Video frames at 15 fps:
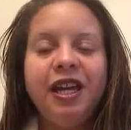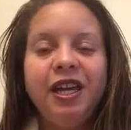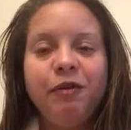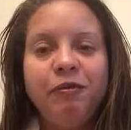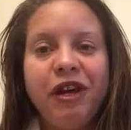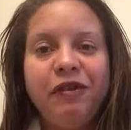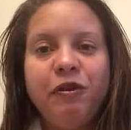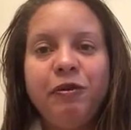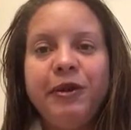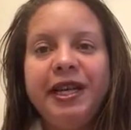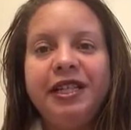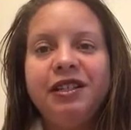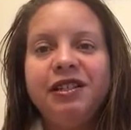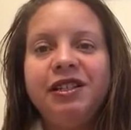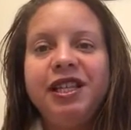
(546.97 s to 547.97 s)
in a private
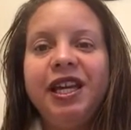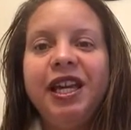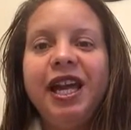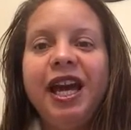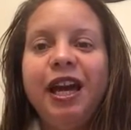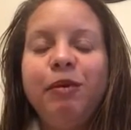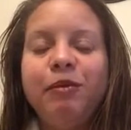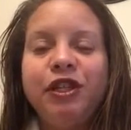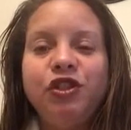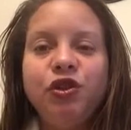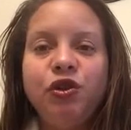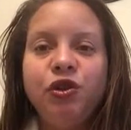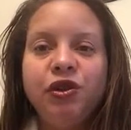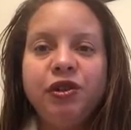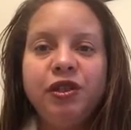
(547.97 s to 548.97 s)
message saying add me
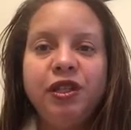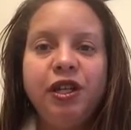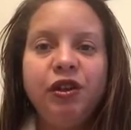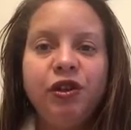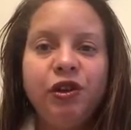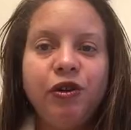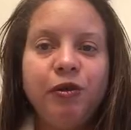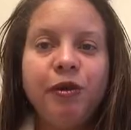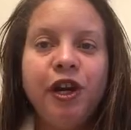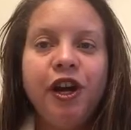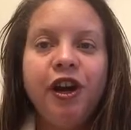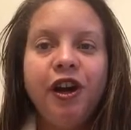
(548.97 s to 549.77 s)
to your secret group.